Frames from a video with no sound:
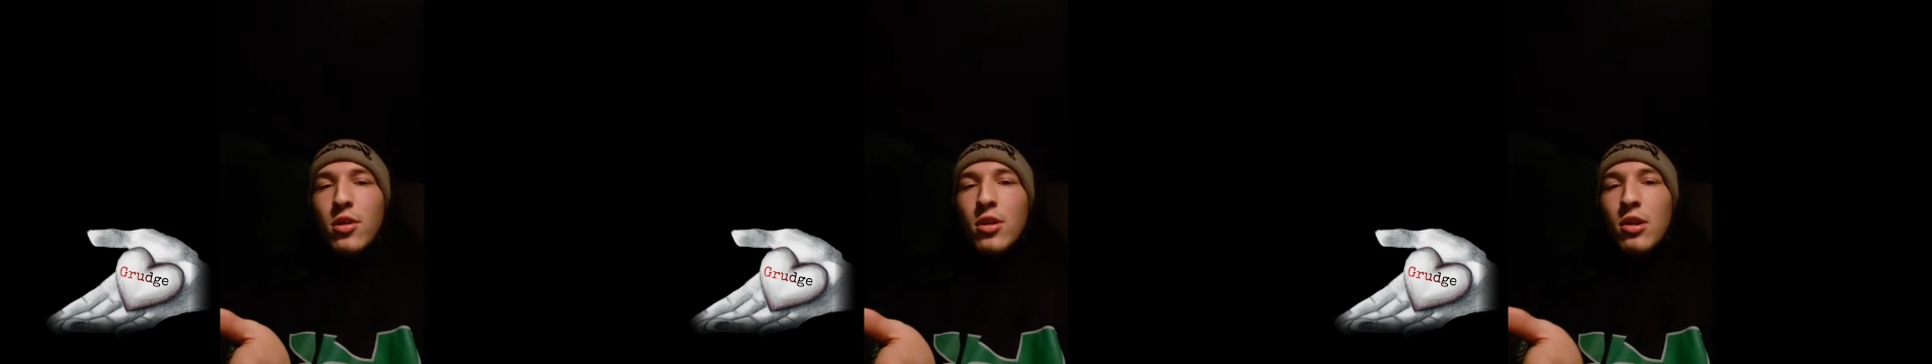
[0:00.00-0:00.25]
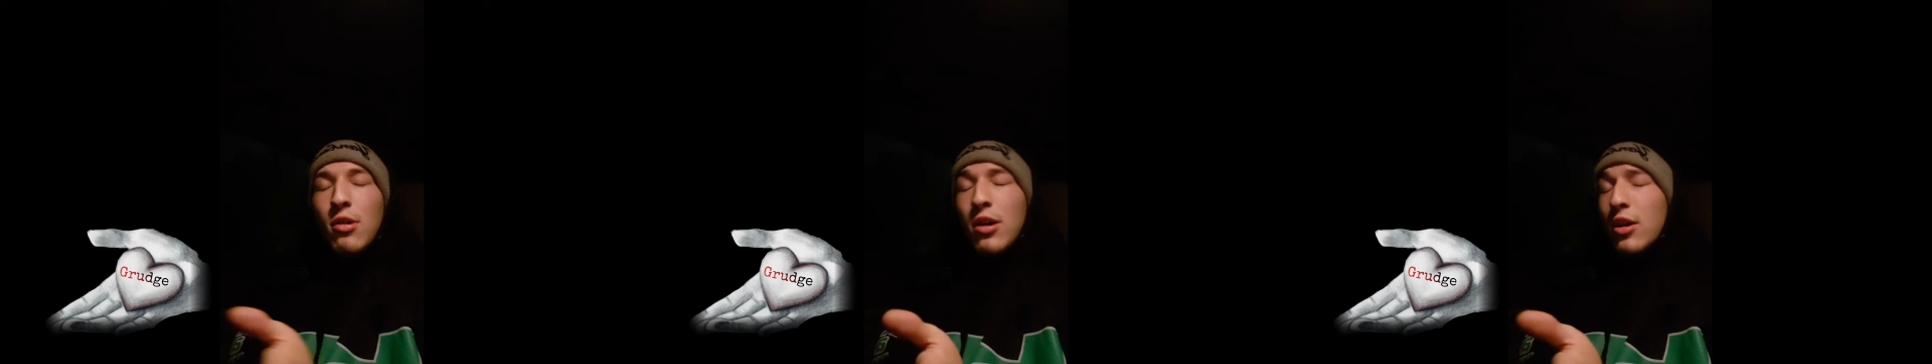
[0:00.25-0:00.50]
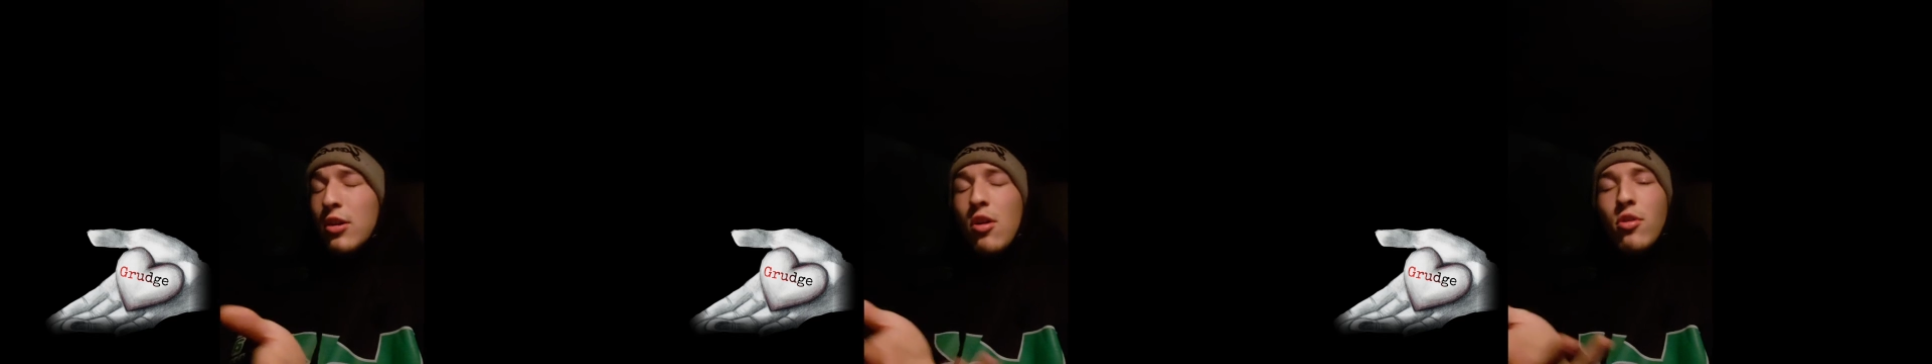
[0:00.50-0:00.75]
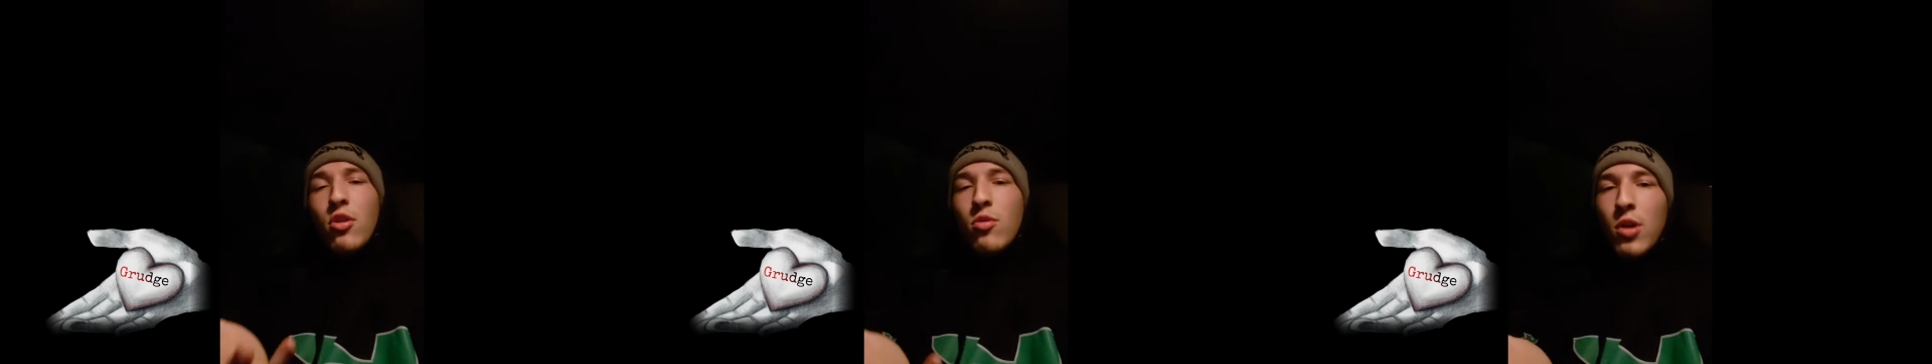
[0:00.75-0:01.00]
you ain't going to
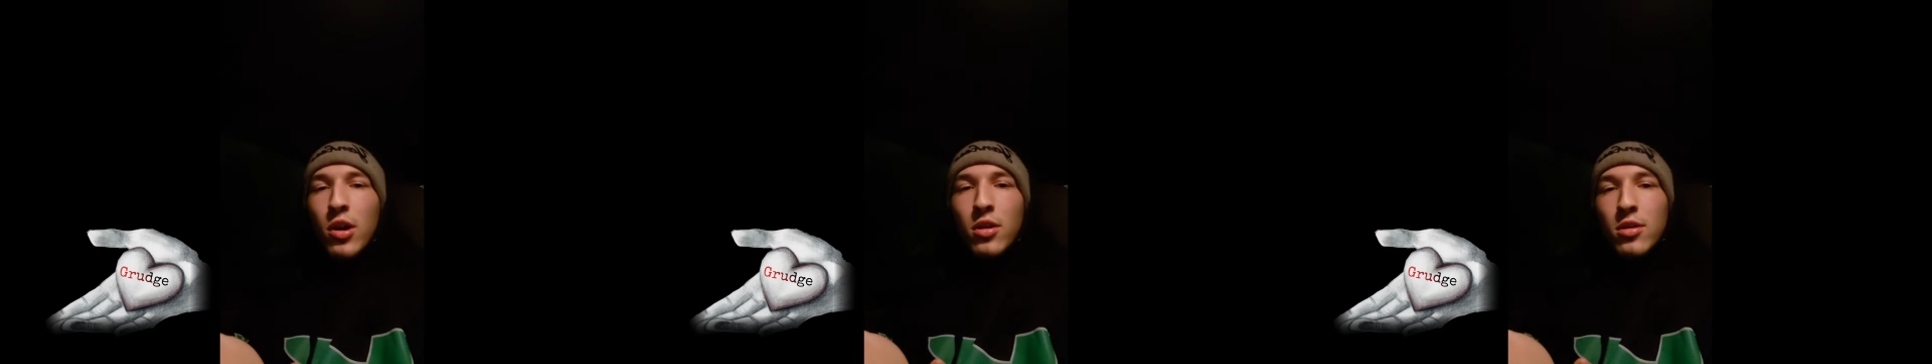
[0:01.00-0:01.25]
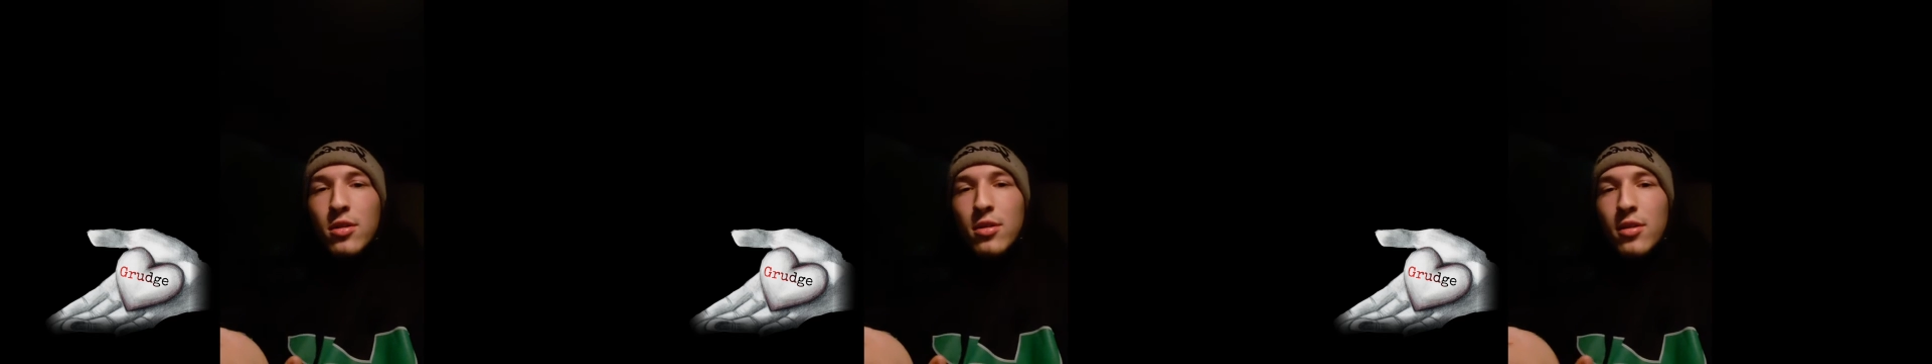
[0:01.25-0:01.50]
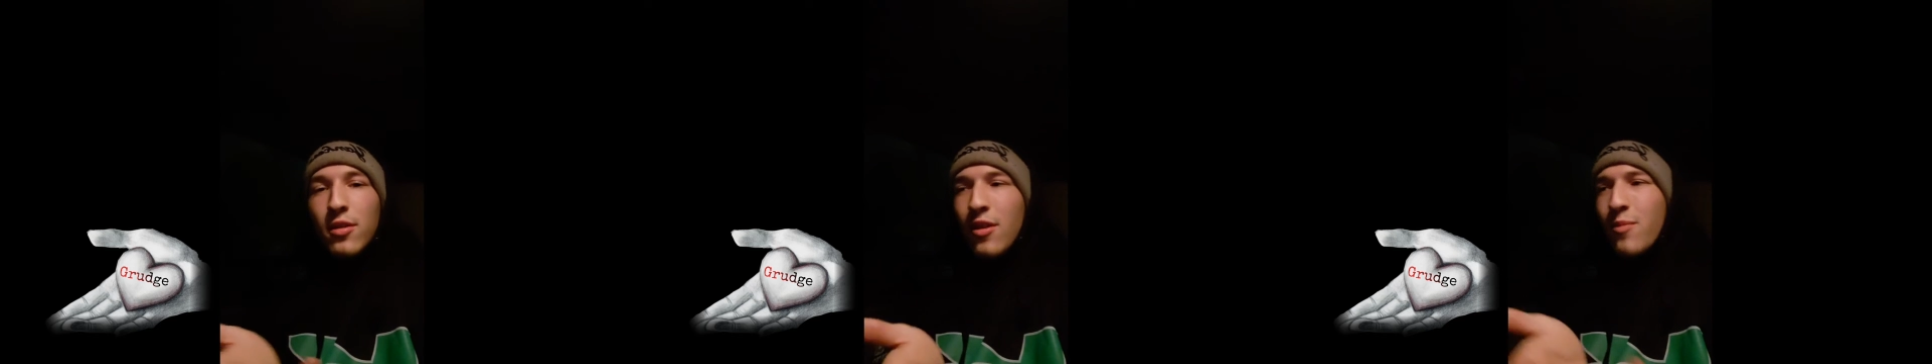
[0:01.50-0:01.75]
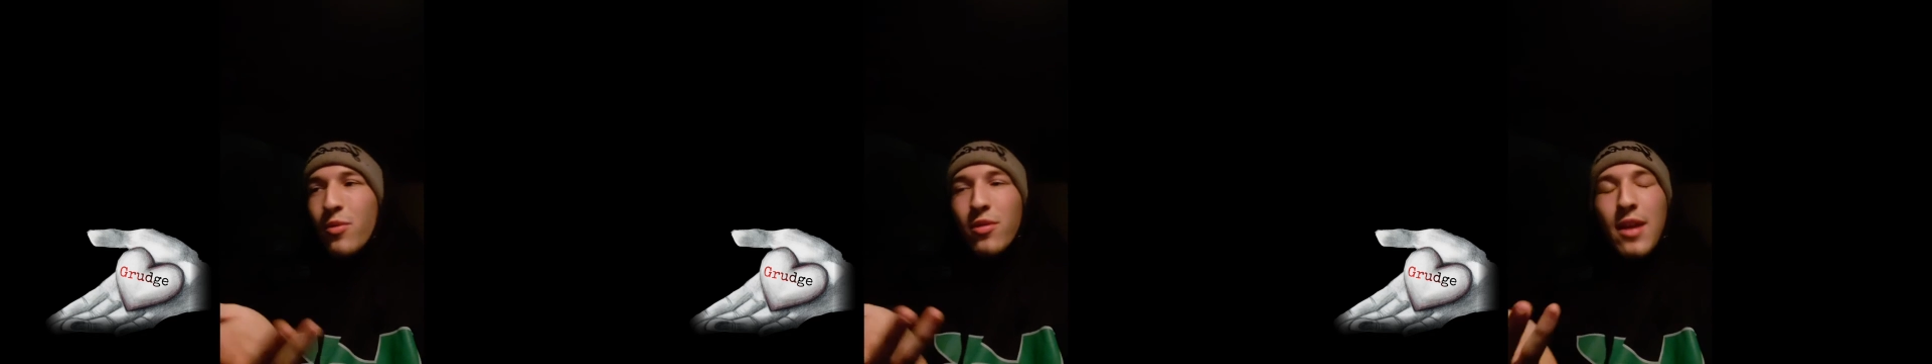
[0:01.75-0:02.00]
go nowhere.
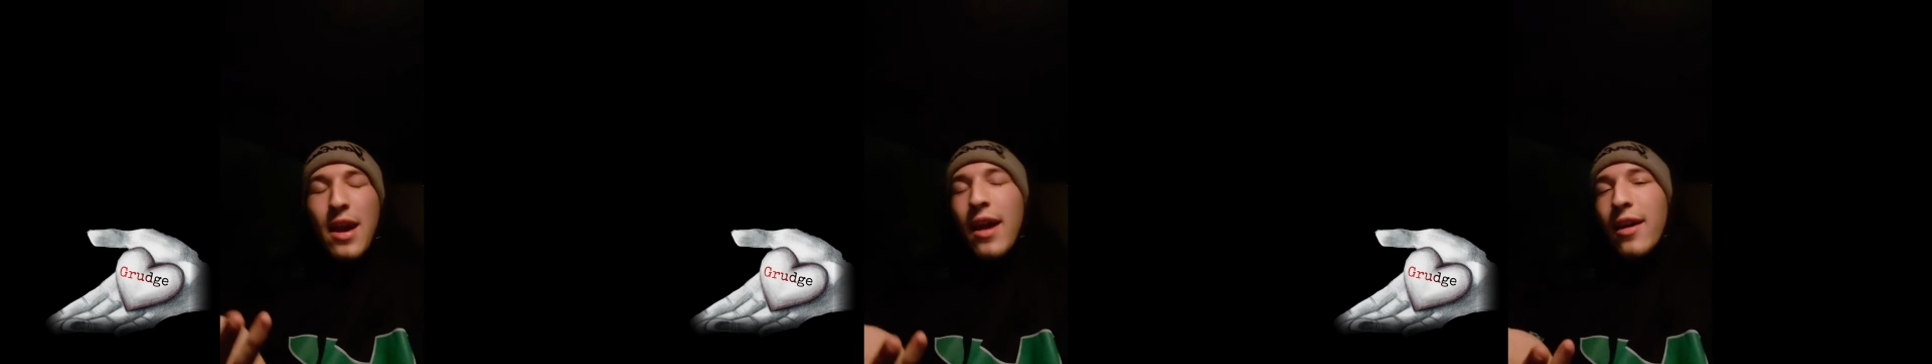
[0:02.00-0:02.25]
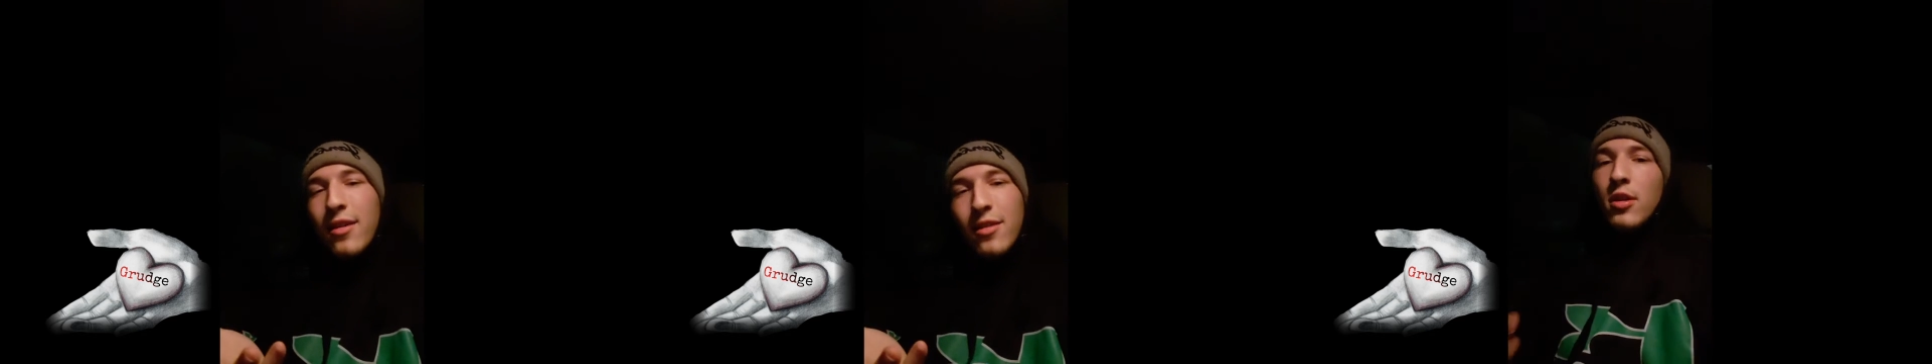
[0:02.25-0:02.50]
Simple as that.